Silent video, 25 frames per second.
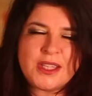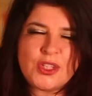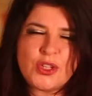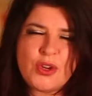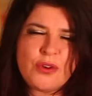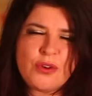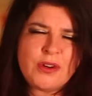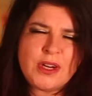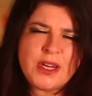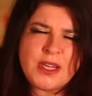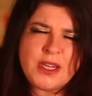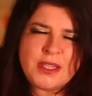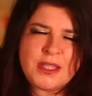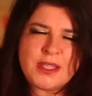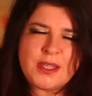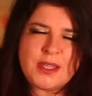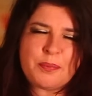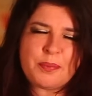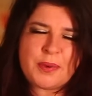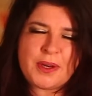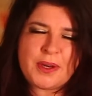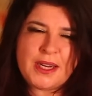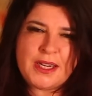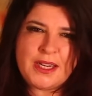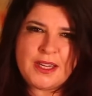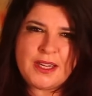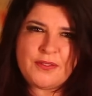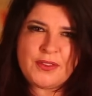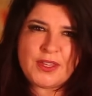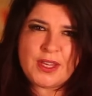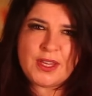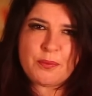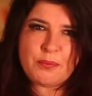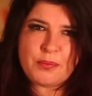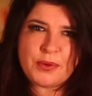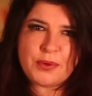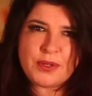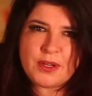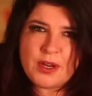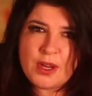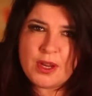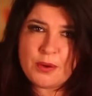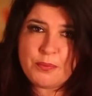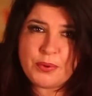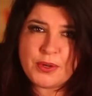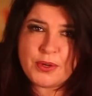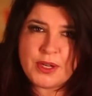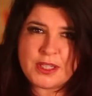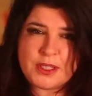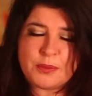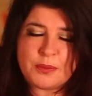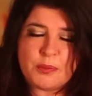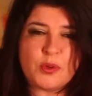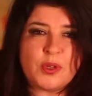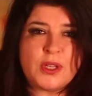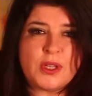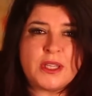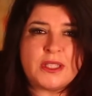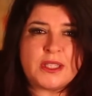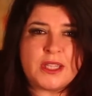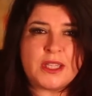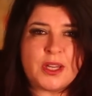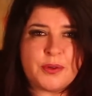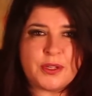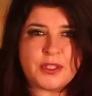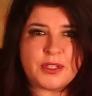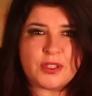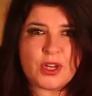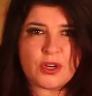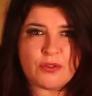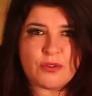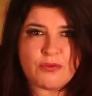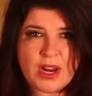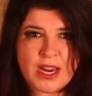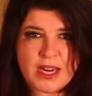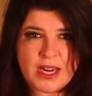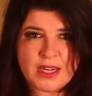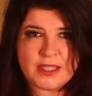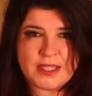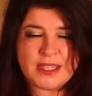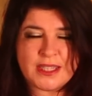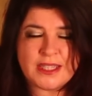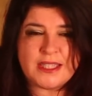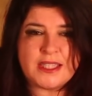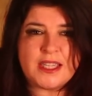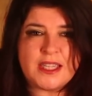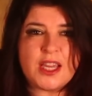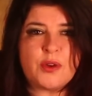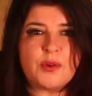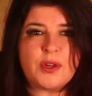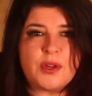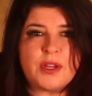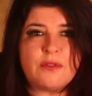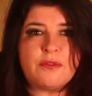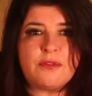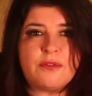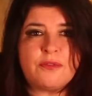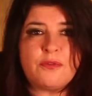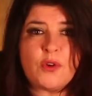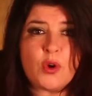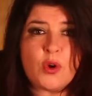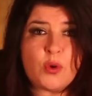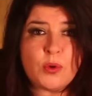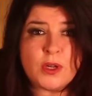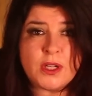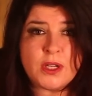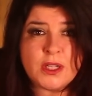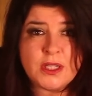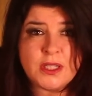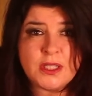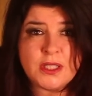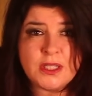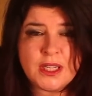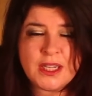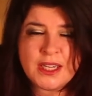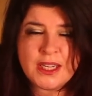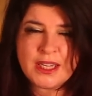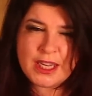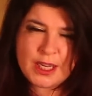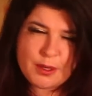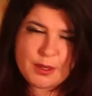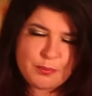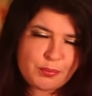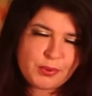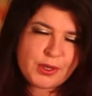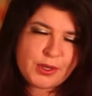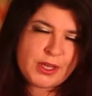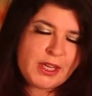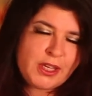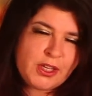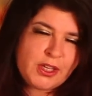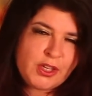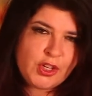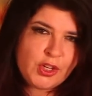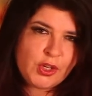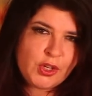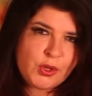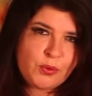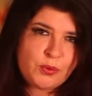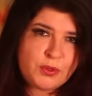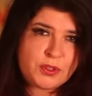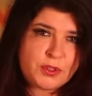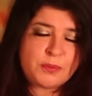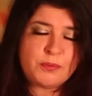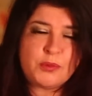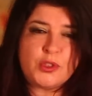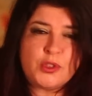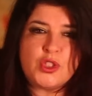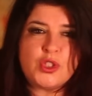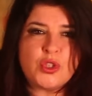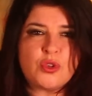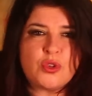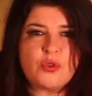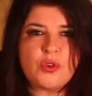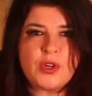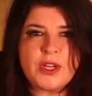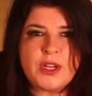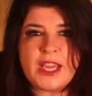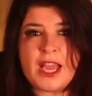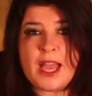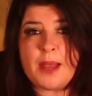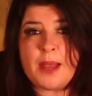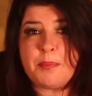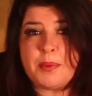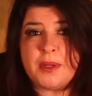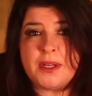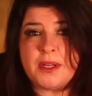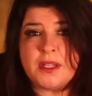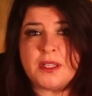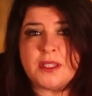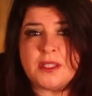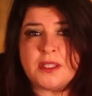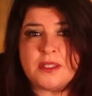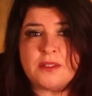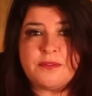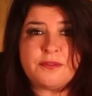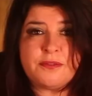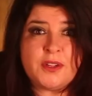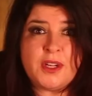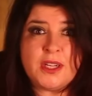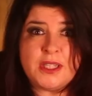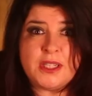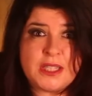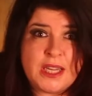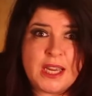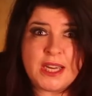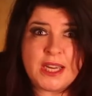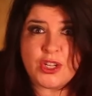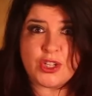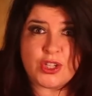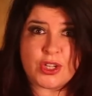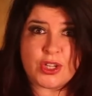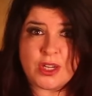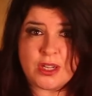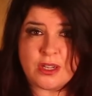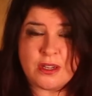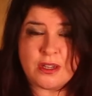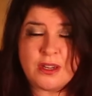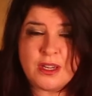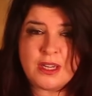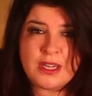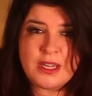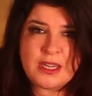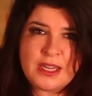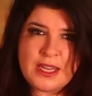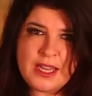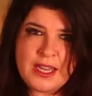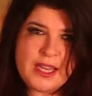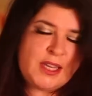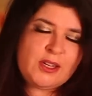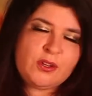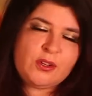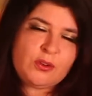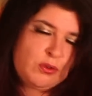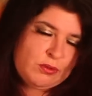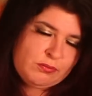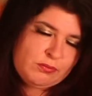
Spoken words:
Uranus, the planet of the unpredictable, is going direct, is going forward and bringing you some joy, happiness, flirtation and